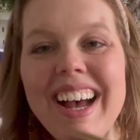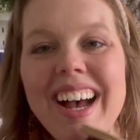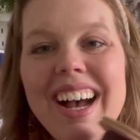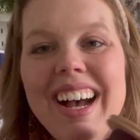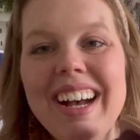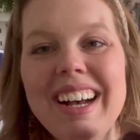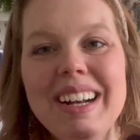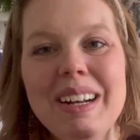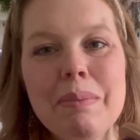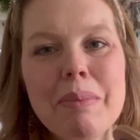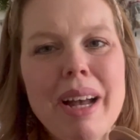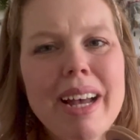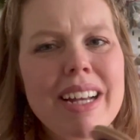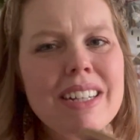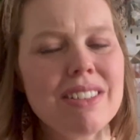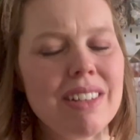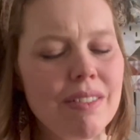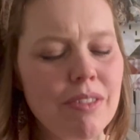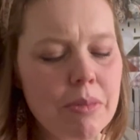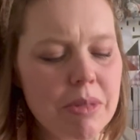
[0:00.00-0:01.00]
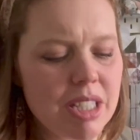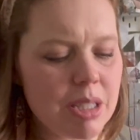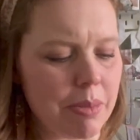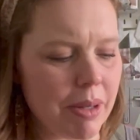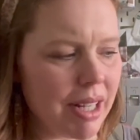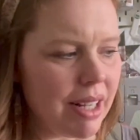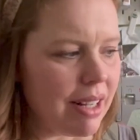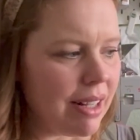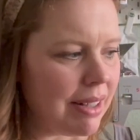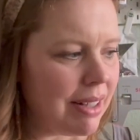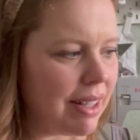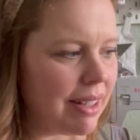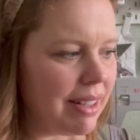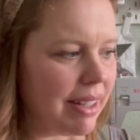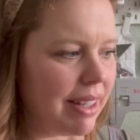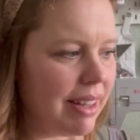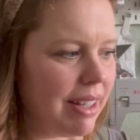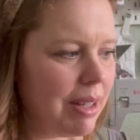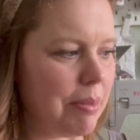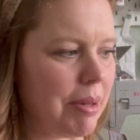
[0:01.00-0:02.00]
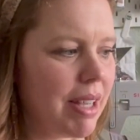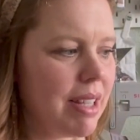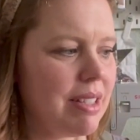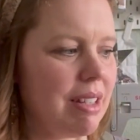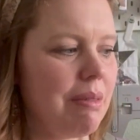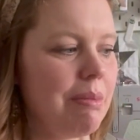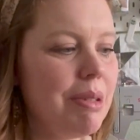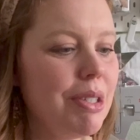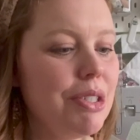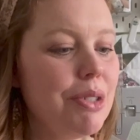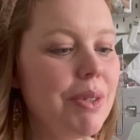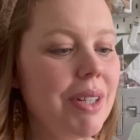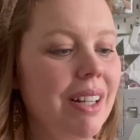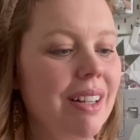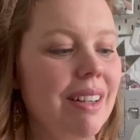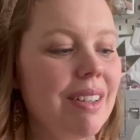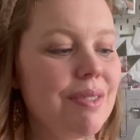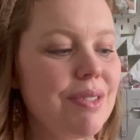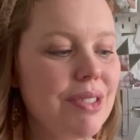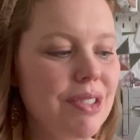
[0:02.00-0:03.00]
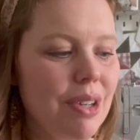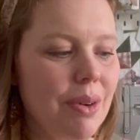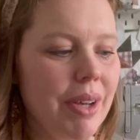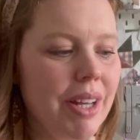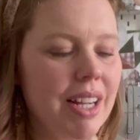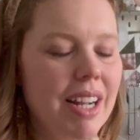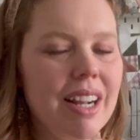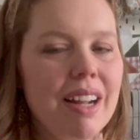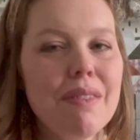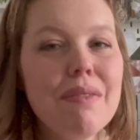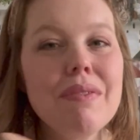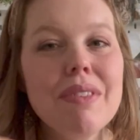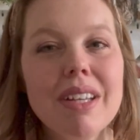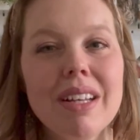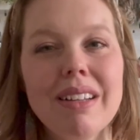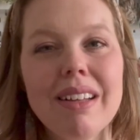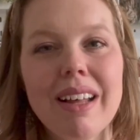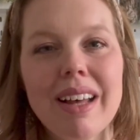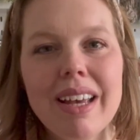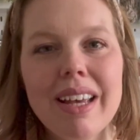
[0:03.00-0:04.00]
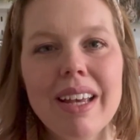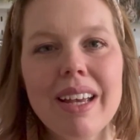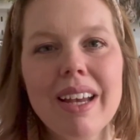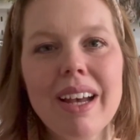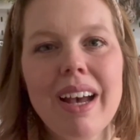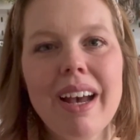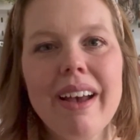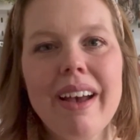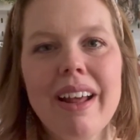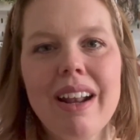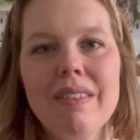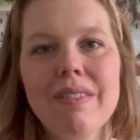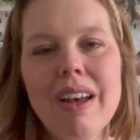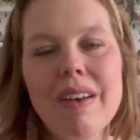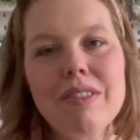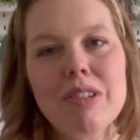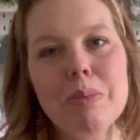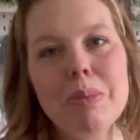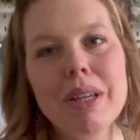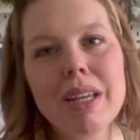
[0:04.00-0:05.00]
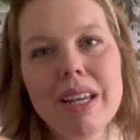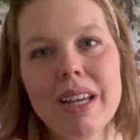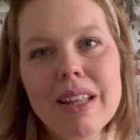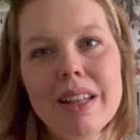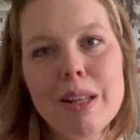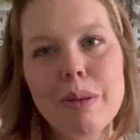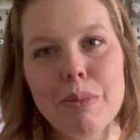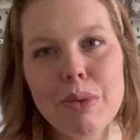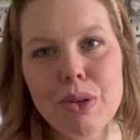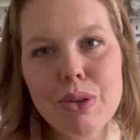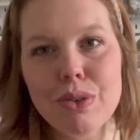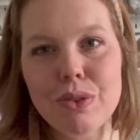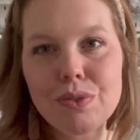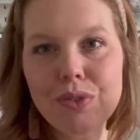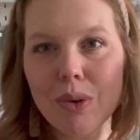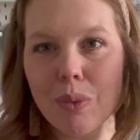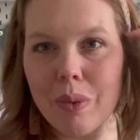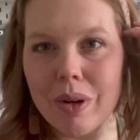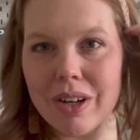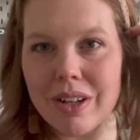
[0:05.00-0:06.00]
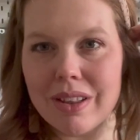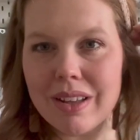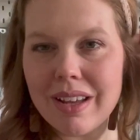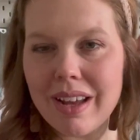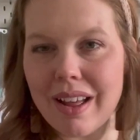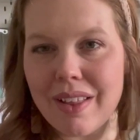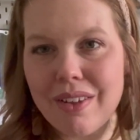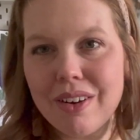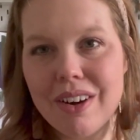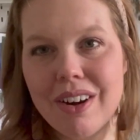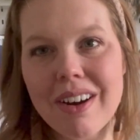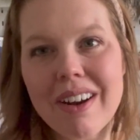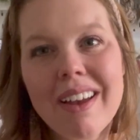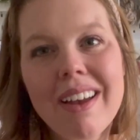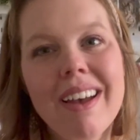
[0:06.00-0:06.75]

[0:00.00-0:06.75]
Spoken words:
I actually haven't been spinning a lot lately because I've been doing a lot of sewing, and I feel like I kind of have to be in the mood for one or the other.